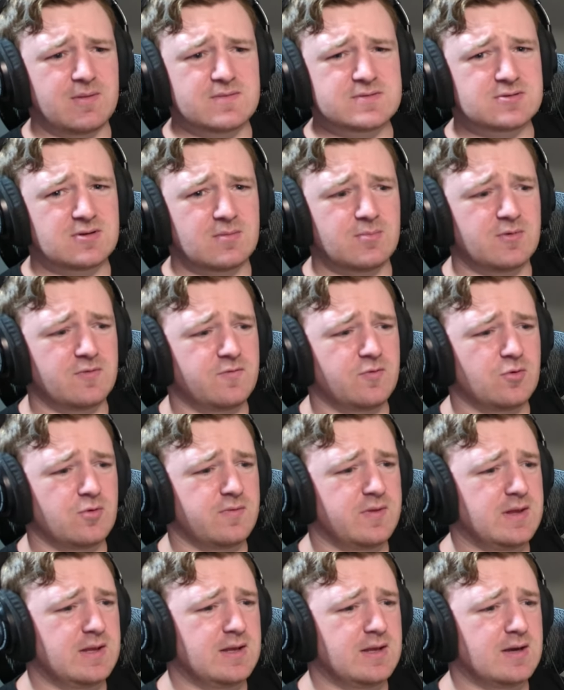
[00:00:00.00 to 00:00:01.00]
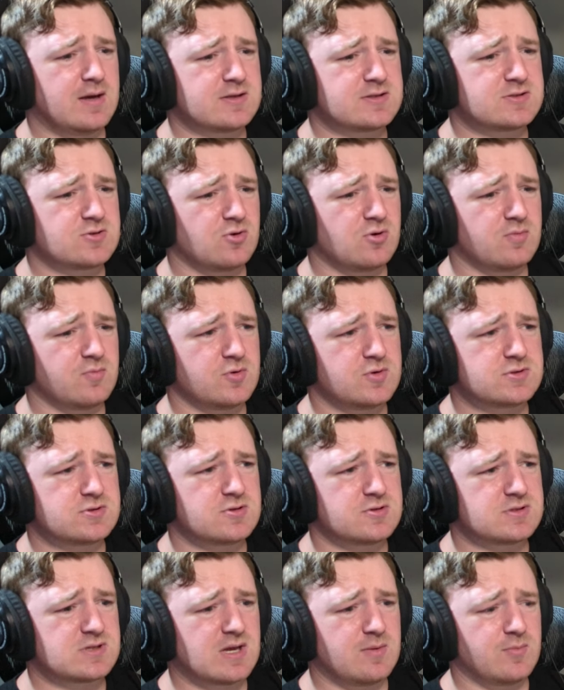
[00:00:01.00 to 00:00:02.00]
that was on before the uh, Storm
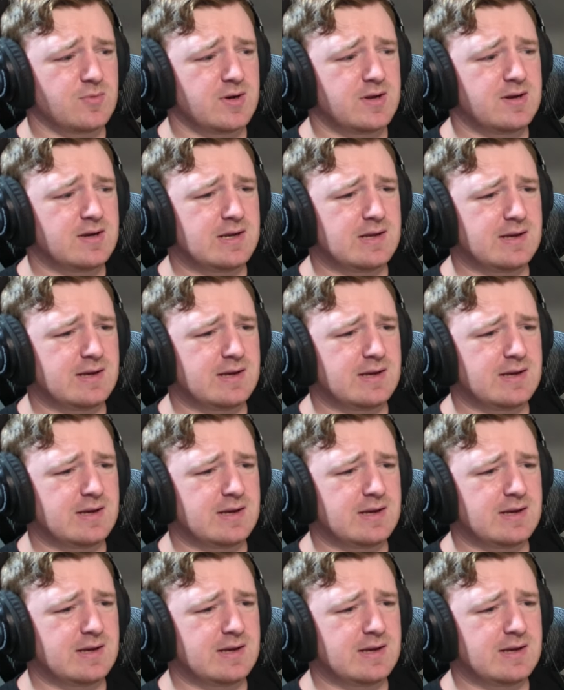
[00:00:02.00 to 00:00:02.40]
Roosters game, right?